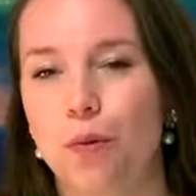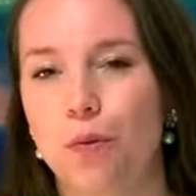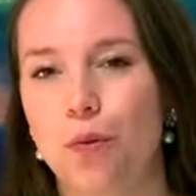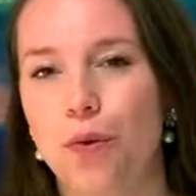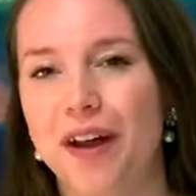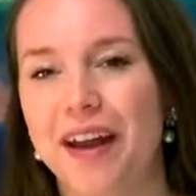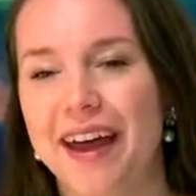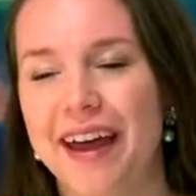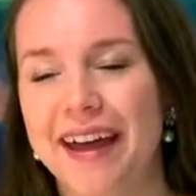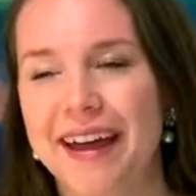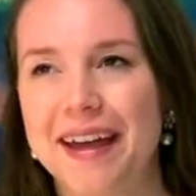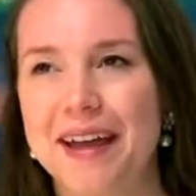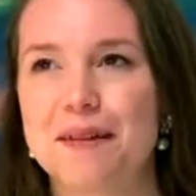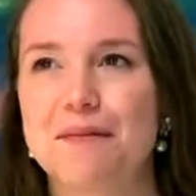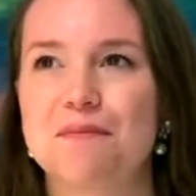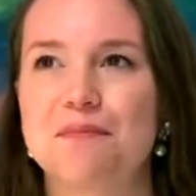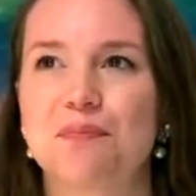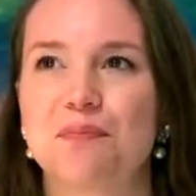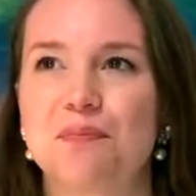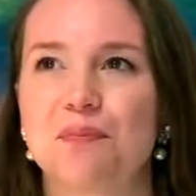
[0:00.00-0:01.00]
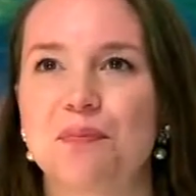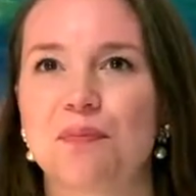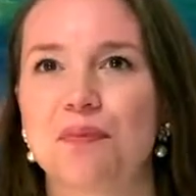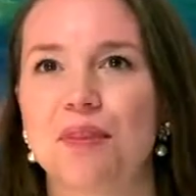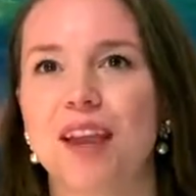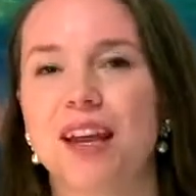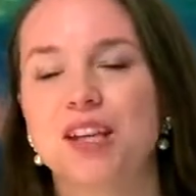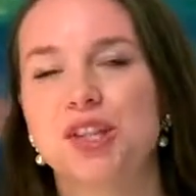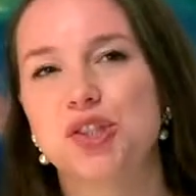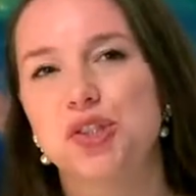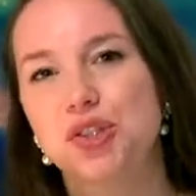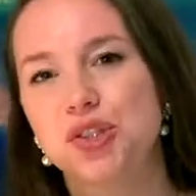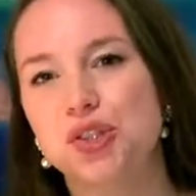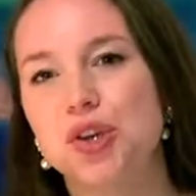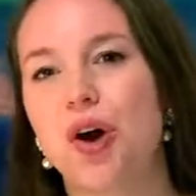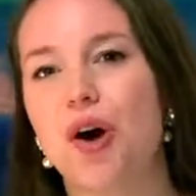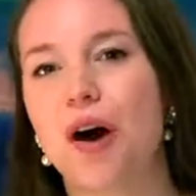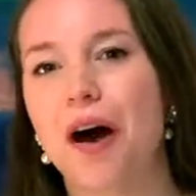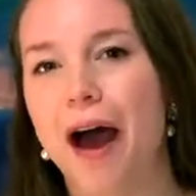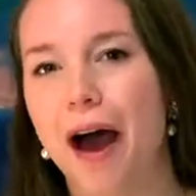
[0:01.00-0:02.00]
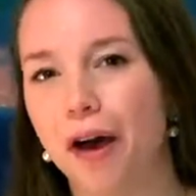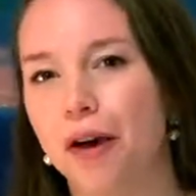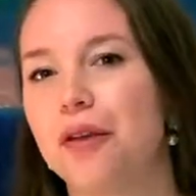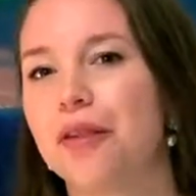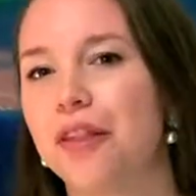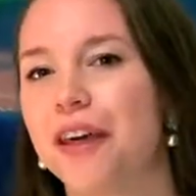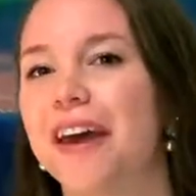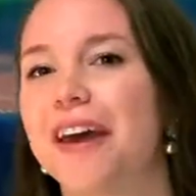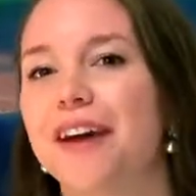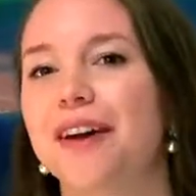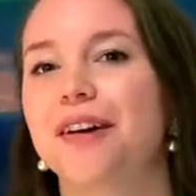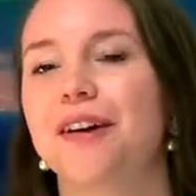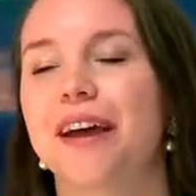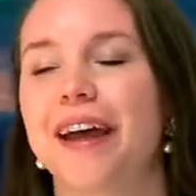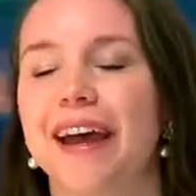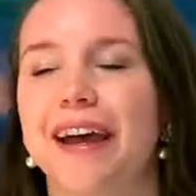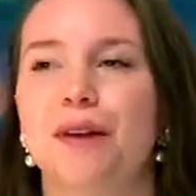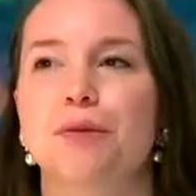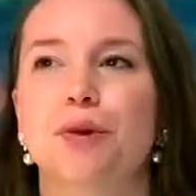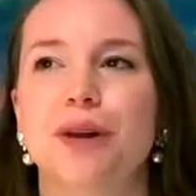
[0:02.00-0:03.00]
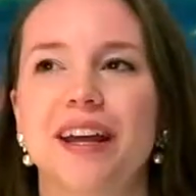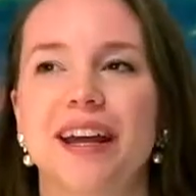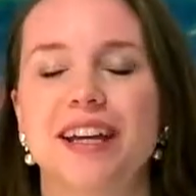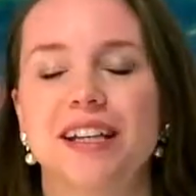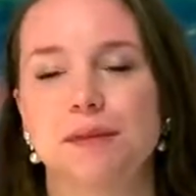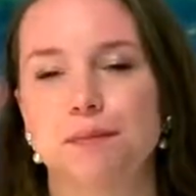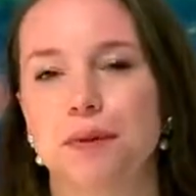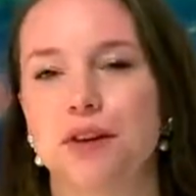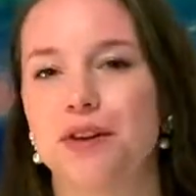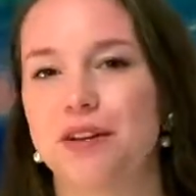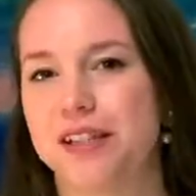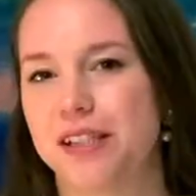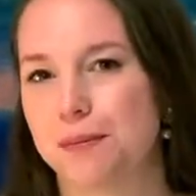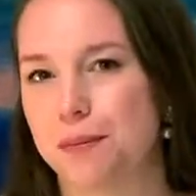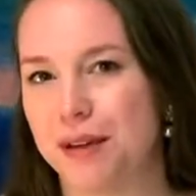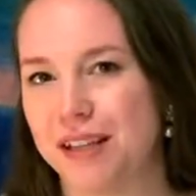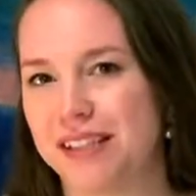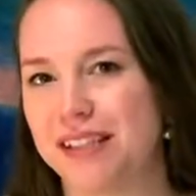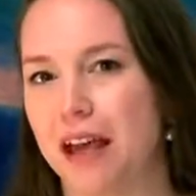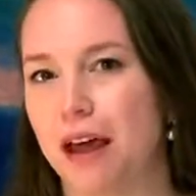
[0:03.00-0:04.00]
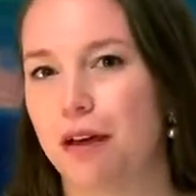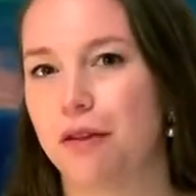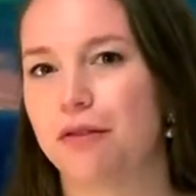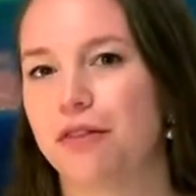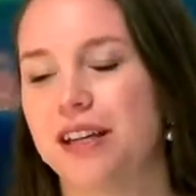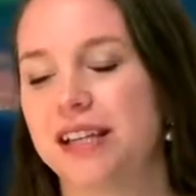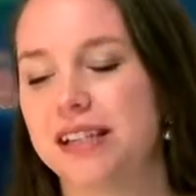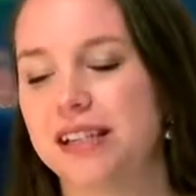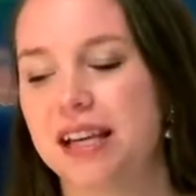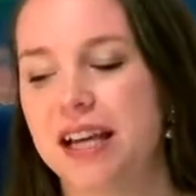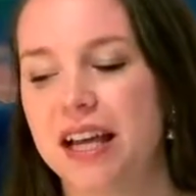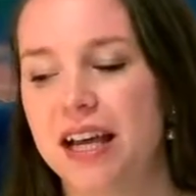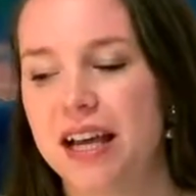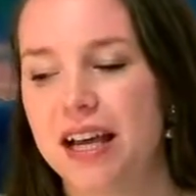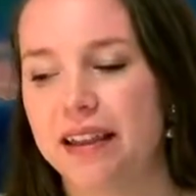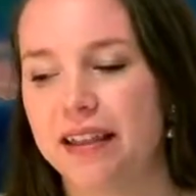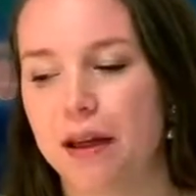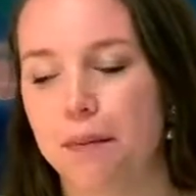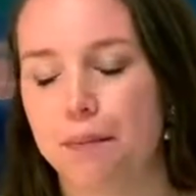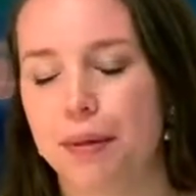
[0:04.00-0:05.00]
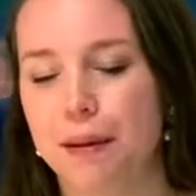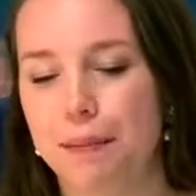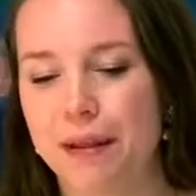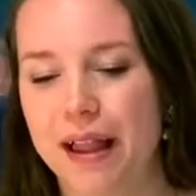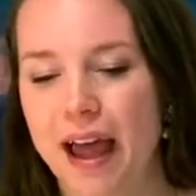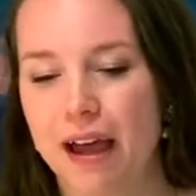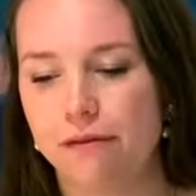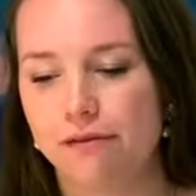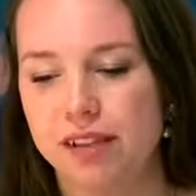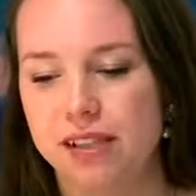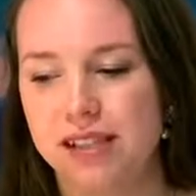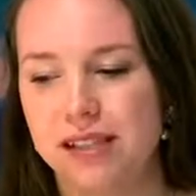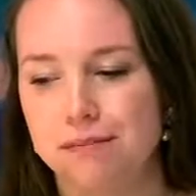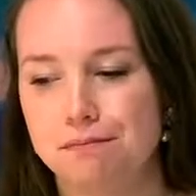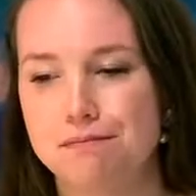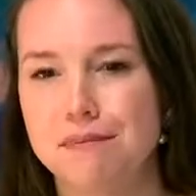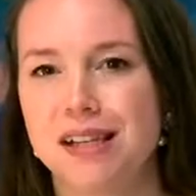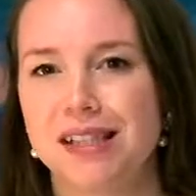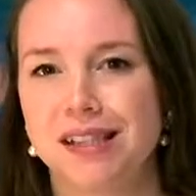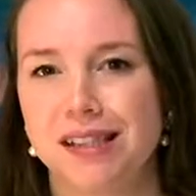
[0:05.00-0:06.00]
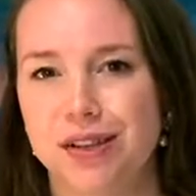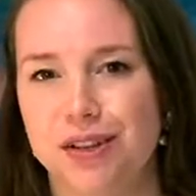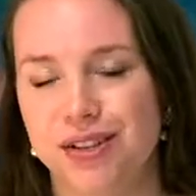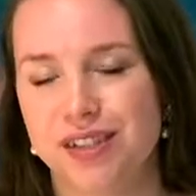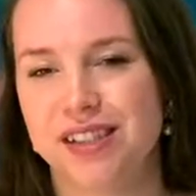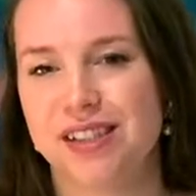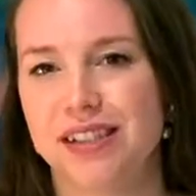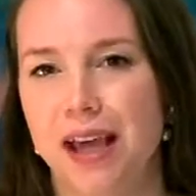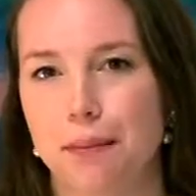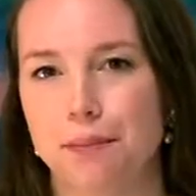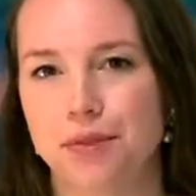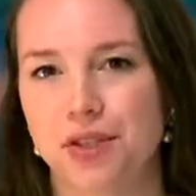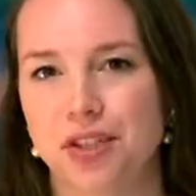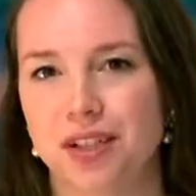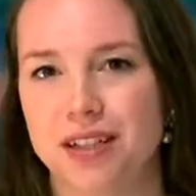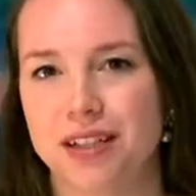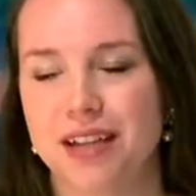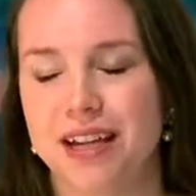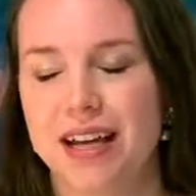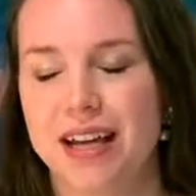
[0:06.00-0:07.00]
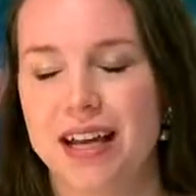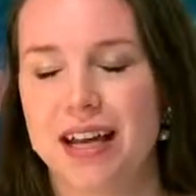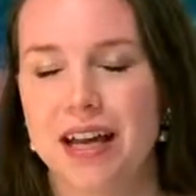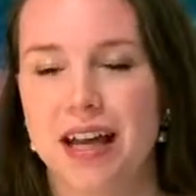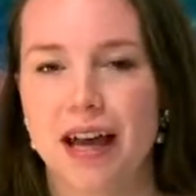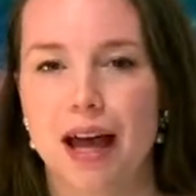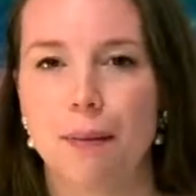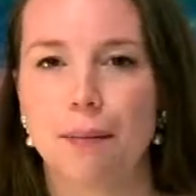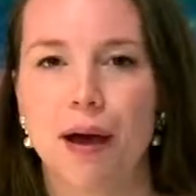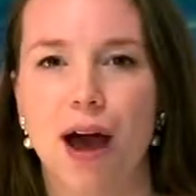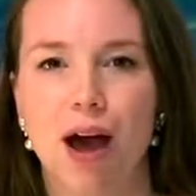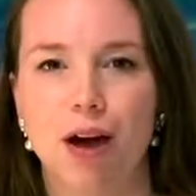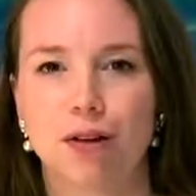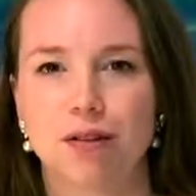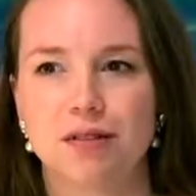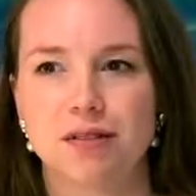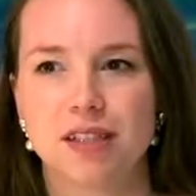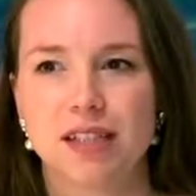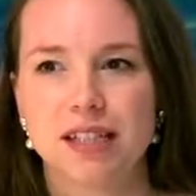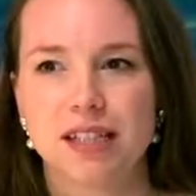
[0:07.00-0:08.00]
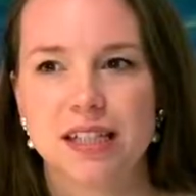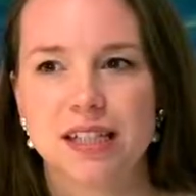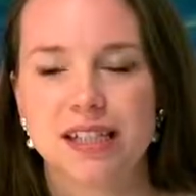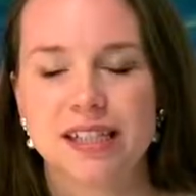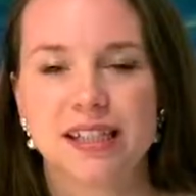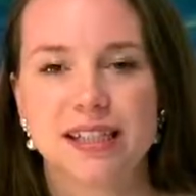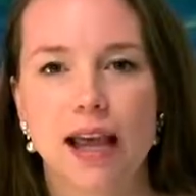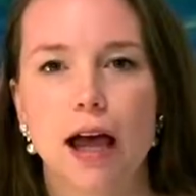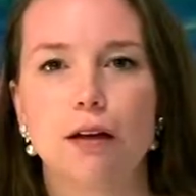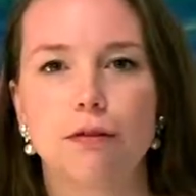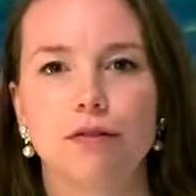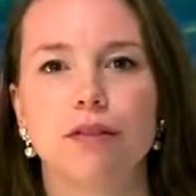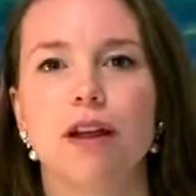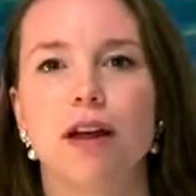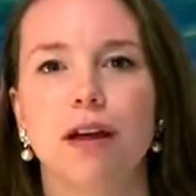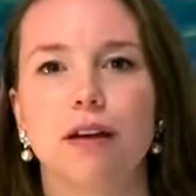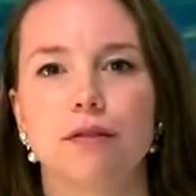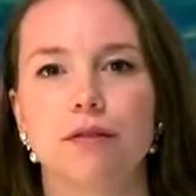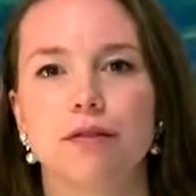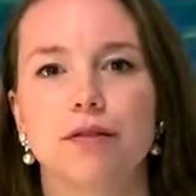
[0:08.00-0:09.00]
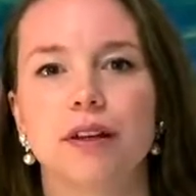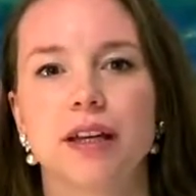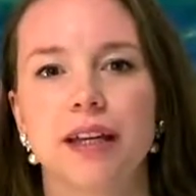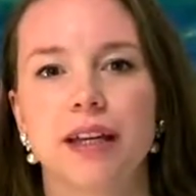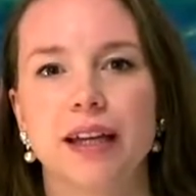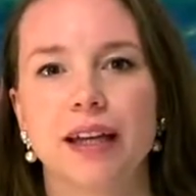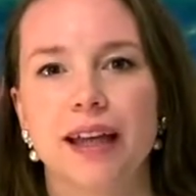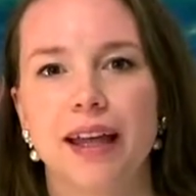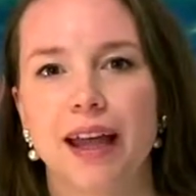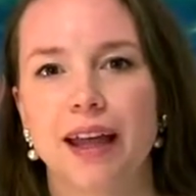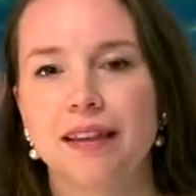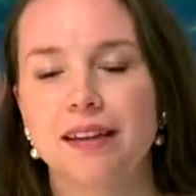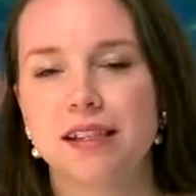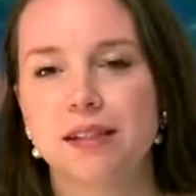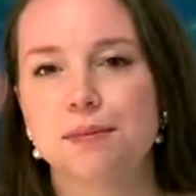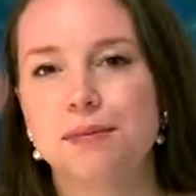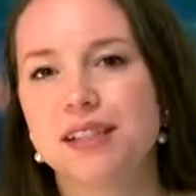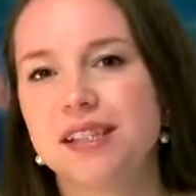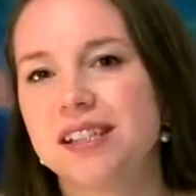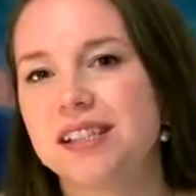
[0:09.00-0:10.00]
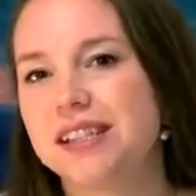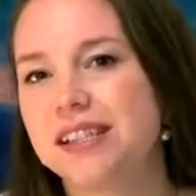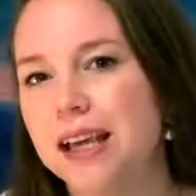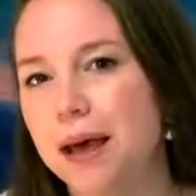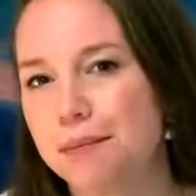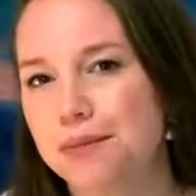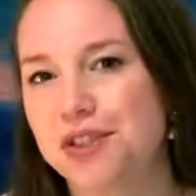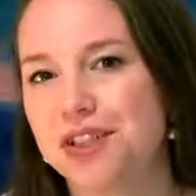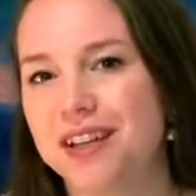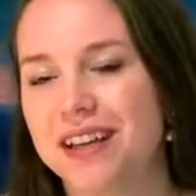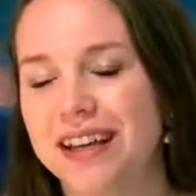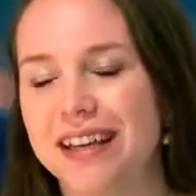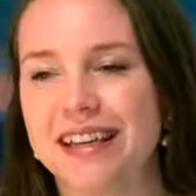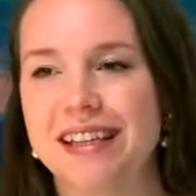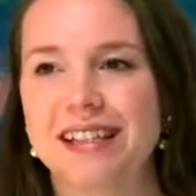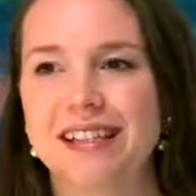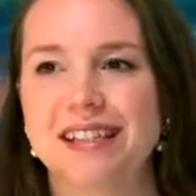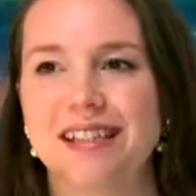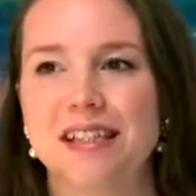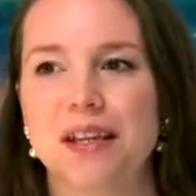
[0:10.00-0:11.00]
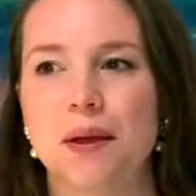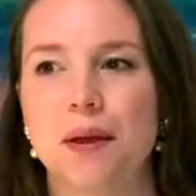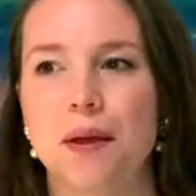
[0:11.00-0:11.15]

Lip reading: what I saw out there and what I experienced myself is that people have this misconception about self-love. And this misconception is,